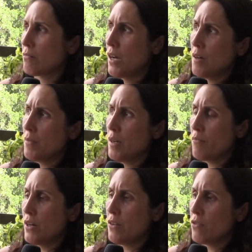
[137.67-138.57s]
I'm not
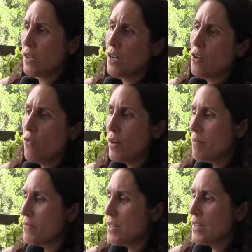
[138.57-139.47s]
brainwashed. I know what
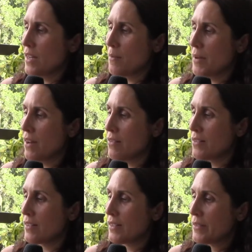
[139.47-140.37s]
I'm thinking about.